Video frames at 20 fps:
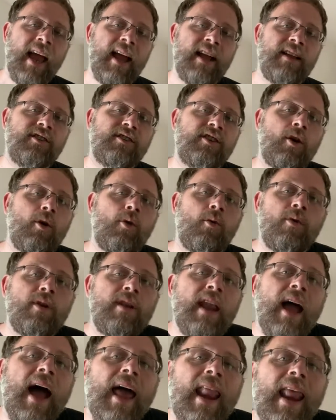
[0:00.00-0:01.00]
And so
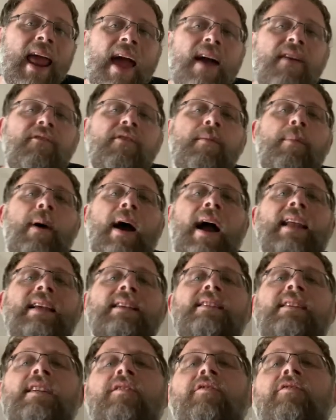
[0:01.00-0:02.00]
not everybody
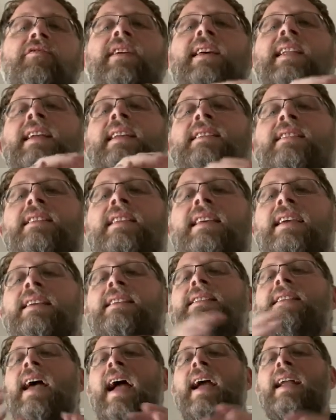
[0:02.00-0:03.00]
is going to fit into the
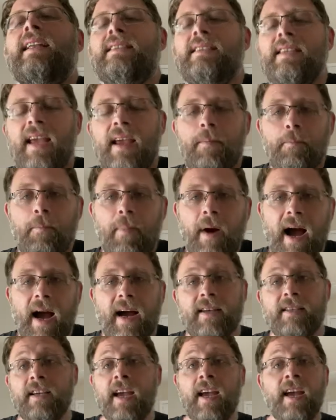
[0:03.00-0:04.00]
exact same
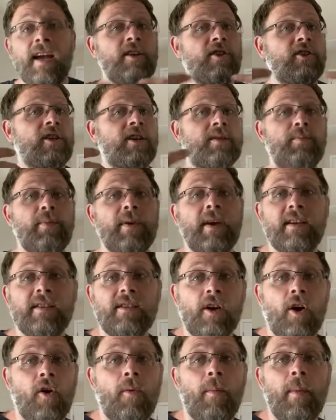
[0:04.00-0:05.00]
box. Just
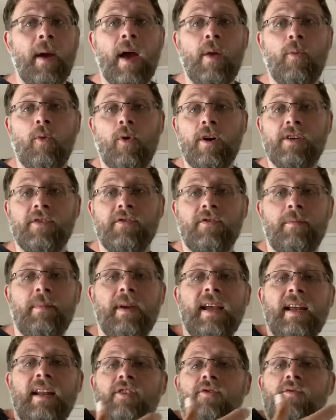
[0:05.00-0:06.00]
because OMAD works for
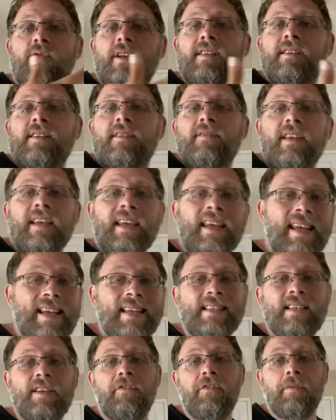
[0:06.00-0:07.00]
me and is relatively
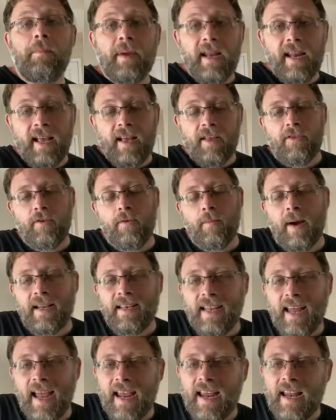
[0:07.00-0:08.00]
easy for me to get through my
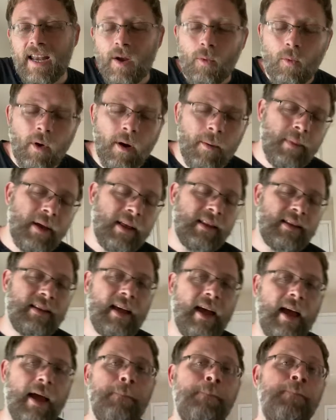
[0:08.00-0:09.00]
day eating one meal a
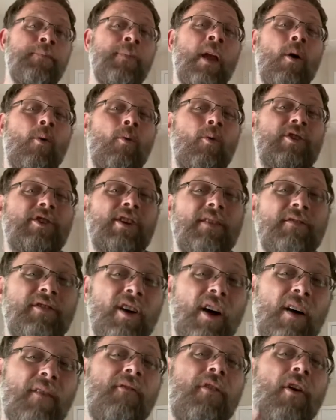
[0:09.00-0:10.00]
day, which I've
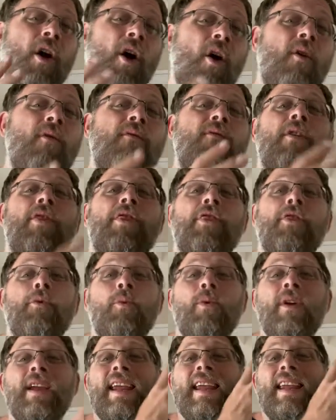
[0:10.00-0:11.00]
done for over
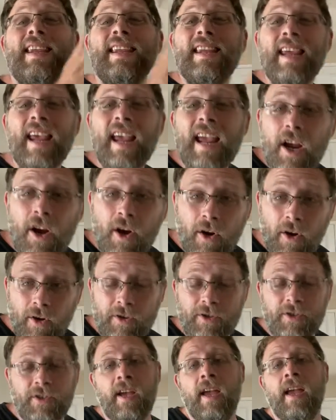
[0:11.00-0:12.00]
three
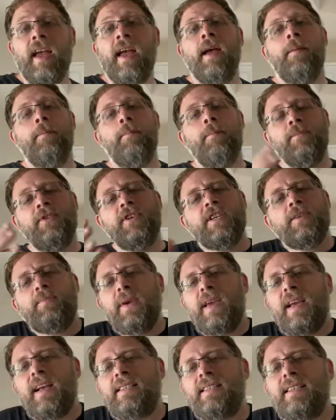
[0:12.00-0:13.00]
years, just
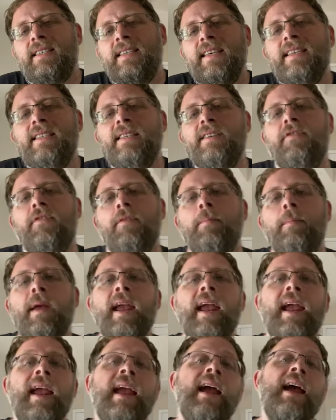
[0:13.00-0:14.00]
because it's easy for
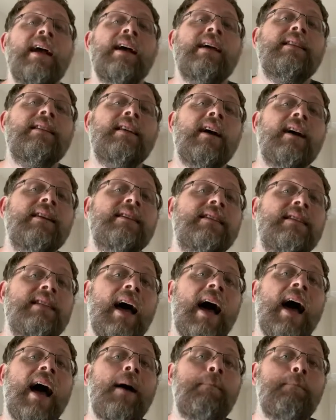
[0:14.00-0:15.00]
me does
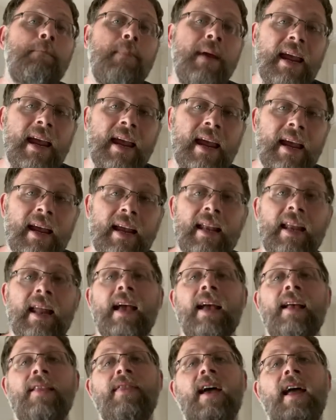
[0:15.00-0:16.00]
not mean
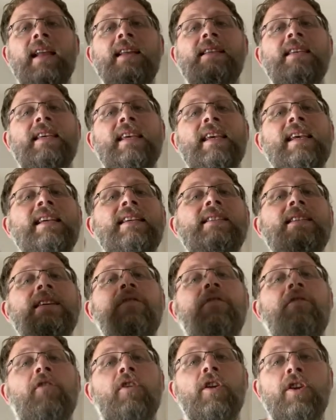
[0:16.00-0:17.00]
that it's easy
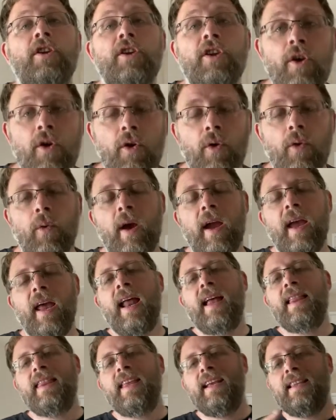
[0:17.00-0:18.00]
for you. And
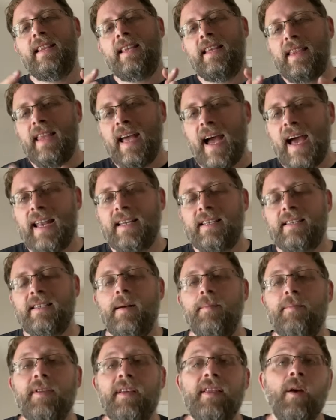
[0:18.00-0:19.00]
I think that that is
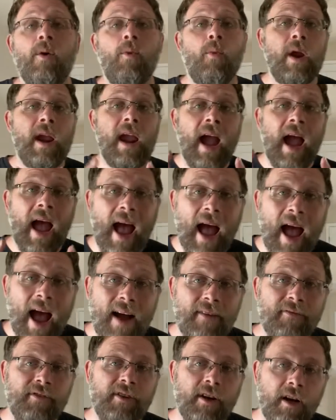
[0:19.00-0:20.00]
something that we
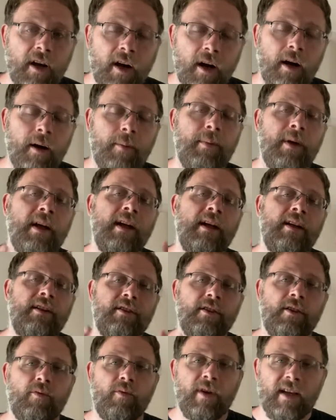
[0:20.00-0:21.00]
have to come
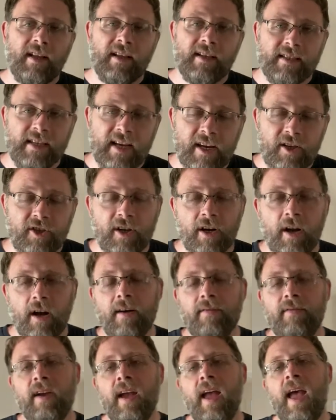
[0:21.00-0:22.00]
to the realization
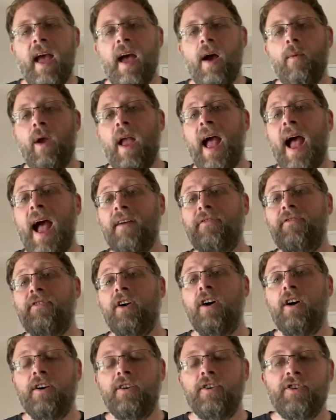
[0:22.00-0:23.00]
of. And we have
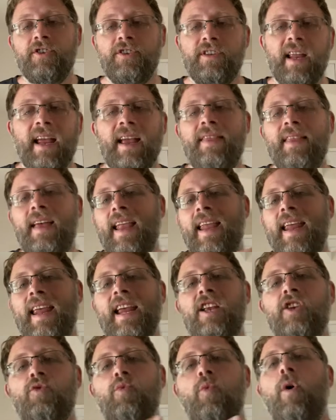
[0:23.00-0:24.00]
to understand that
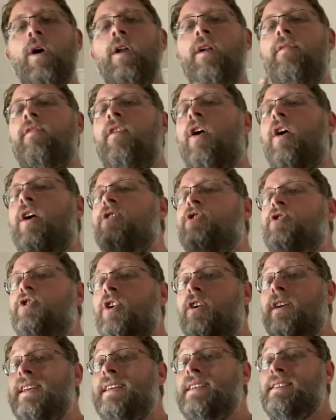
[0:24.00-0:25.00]
each one of our
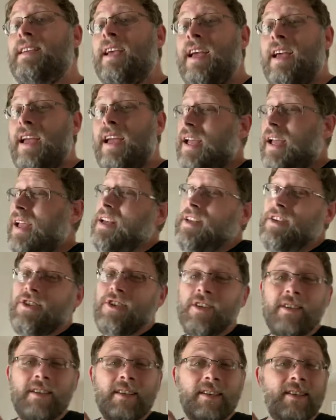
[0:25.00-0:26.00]
journeys is
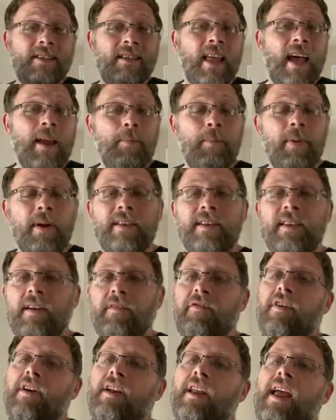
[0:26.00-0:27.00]
just a slight bit
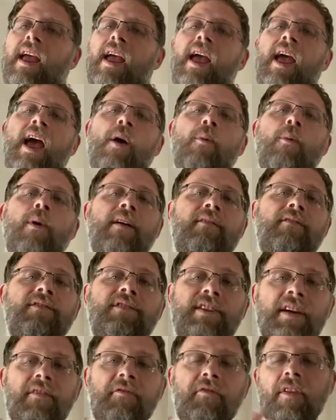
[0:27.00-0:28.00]
different and we
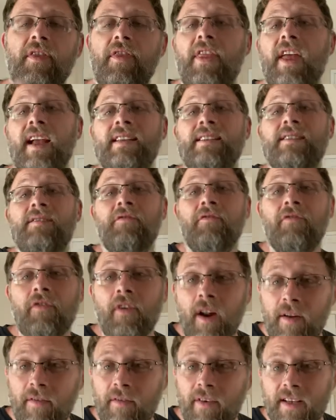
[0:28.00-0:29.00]
have different things in
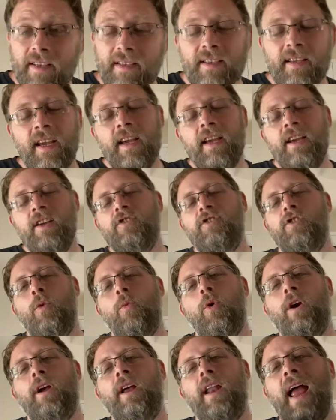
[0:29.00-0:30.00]
front of us, so
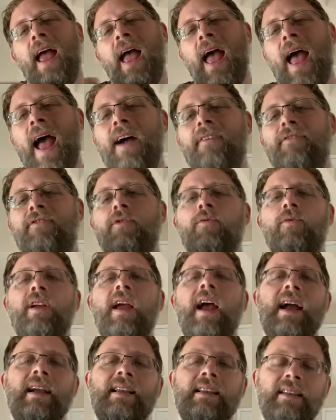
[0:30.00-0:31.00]
we're going to have to
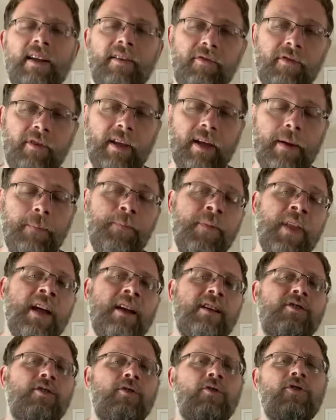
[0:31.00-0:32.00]
react differently.
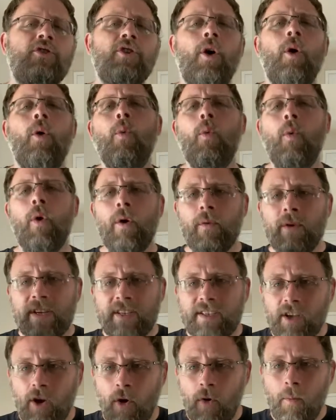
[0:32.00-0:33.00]
So don't worry
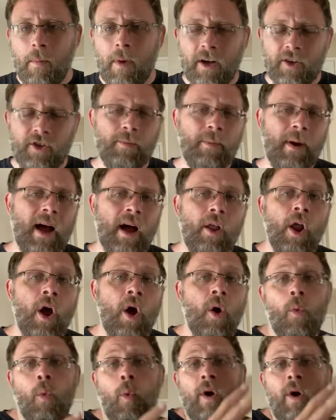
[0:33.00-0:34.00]
so much about
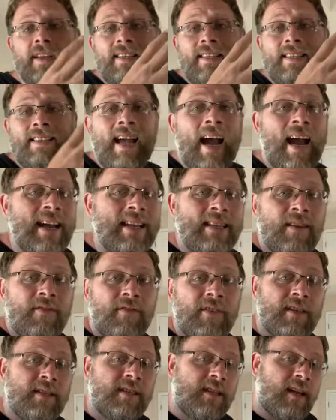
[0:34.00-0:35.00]
what
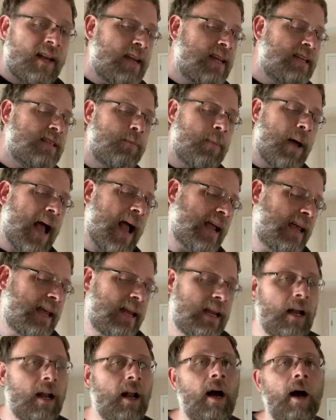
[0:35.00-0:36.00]
scientific study is backing
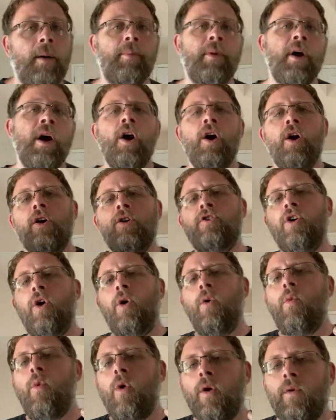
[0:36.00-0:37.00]
it up, or
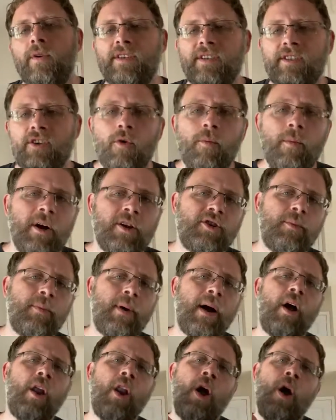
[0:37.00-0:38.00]
don't worry so much about